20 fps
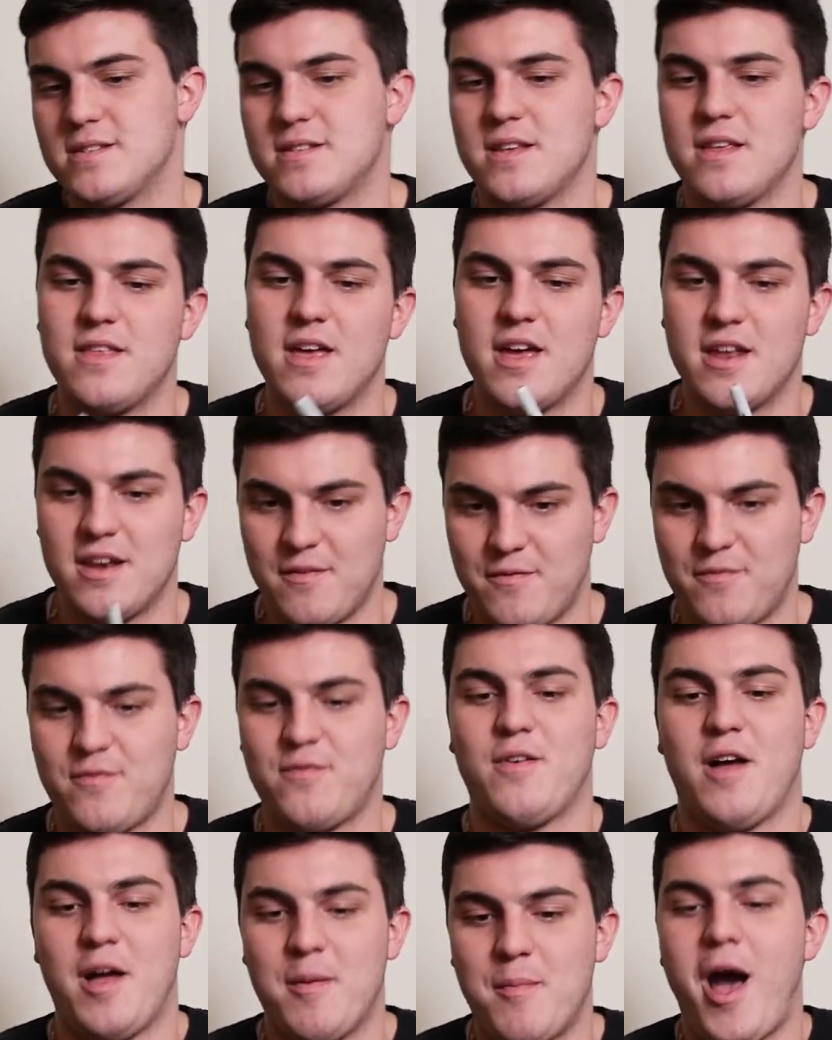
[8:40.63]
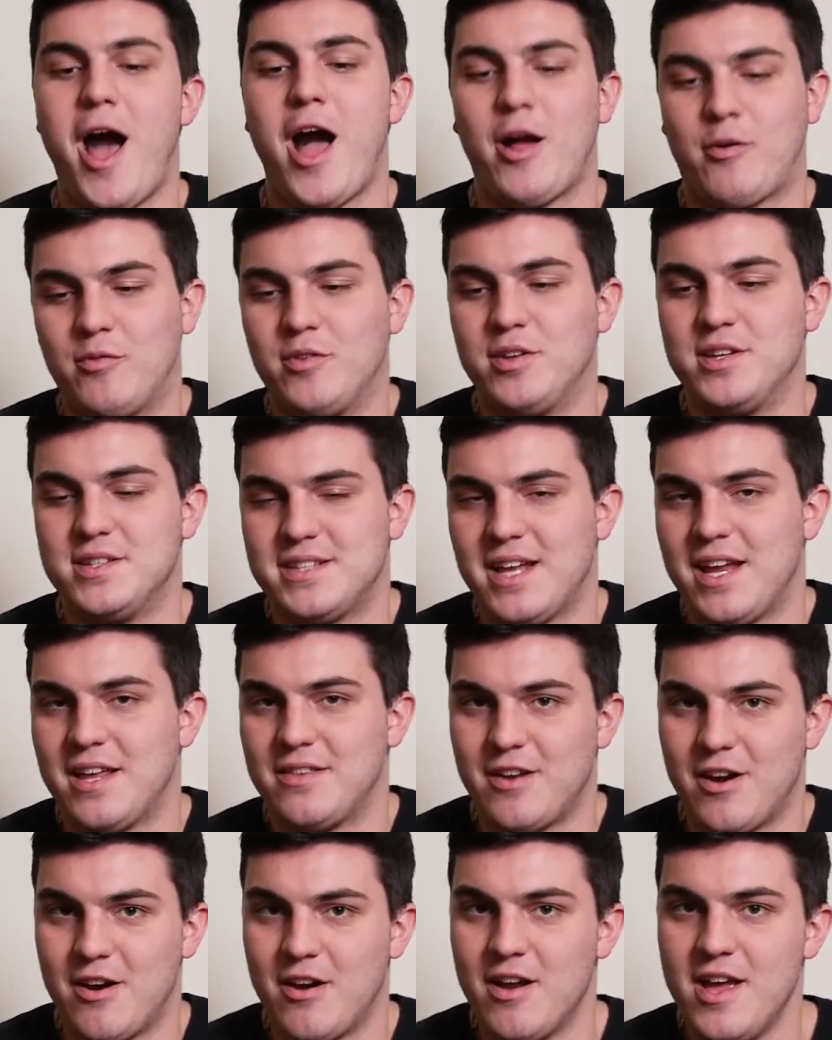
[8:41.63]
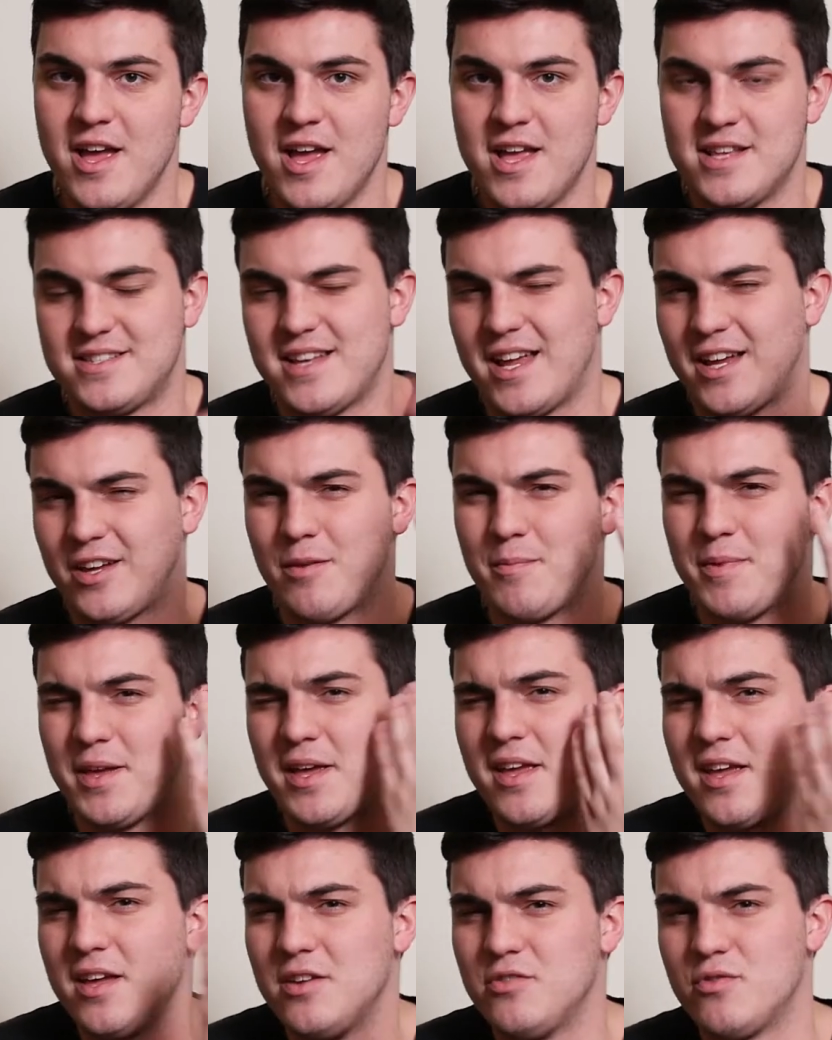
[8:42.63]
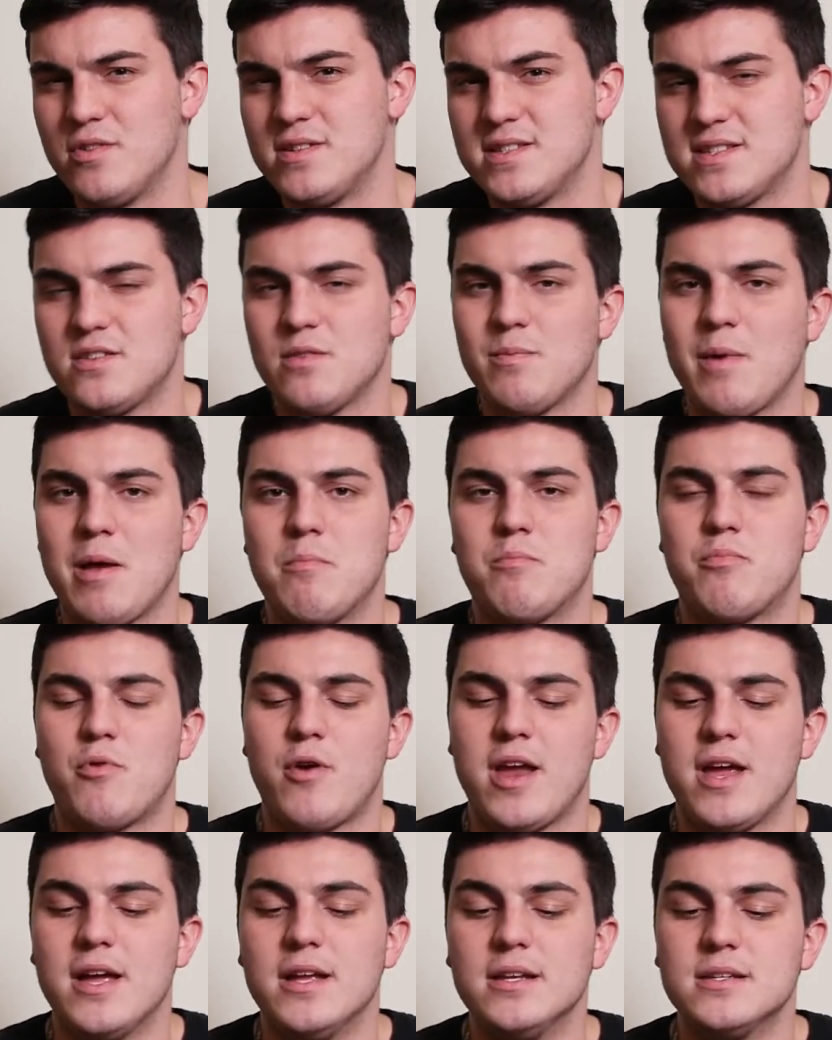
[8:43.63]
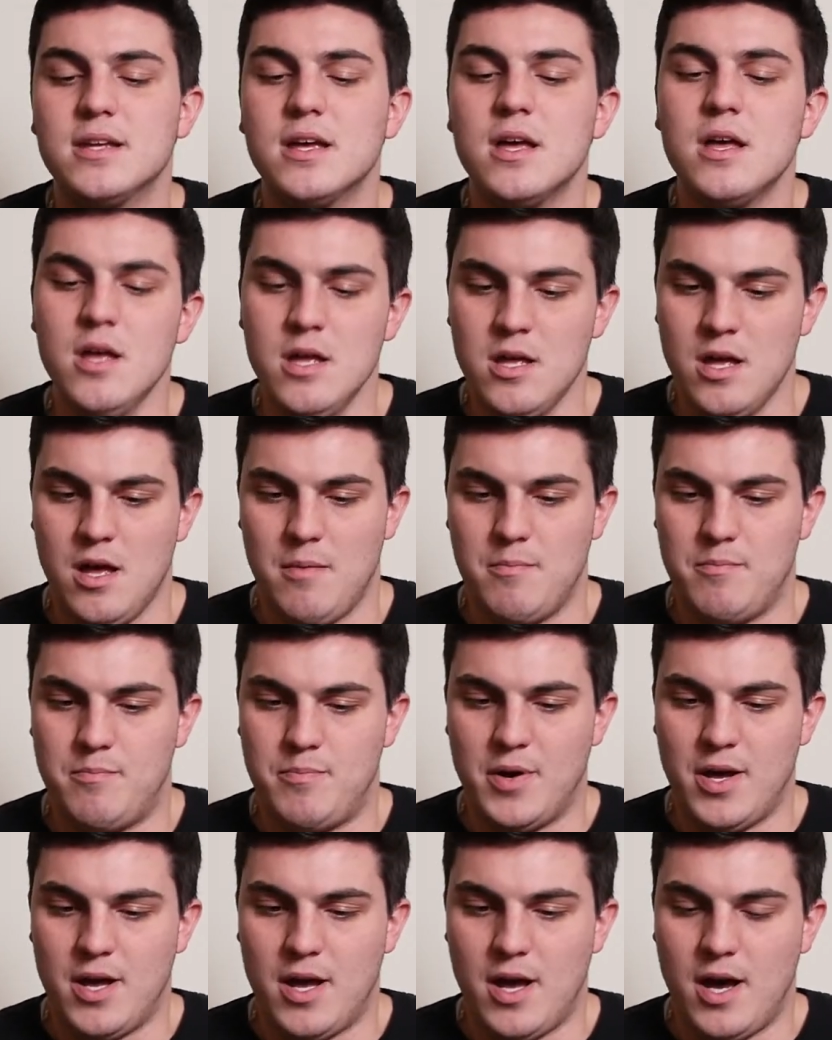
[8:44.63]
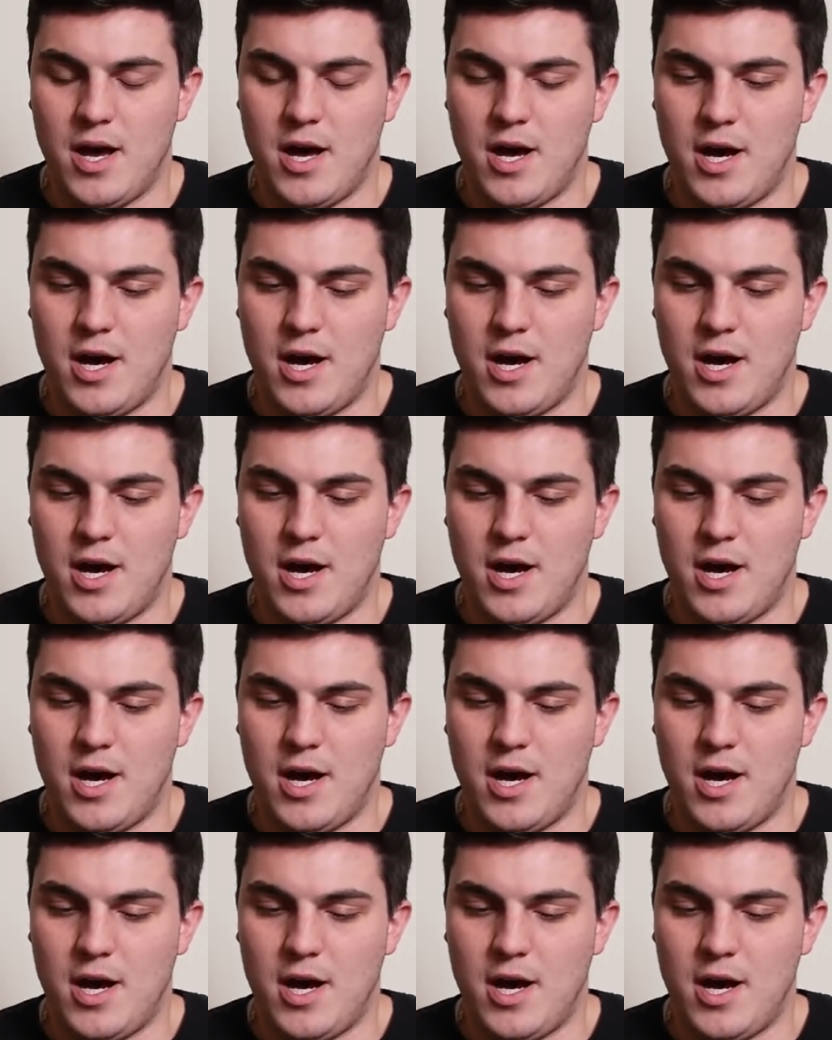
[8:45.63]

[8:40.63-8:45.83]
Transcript: And then if I'm awkwardly standing there, it's not going to be a hindrance to my brand. But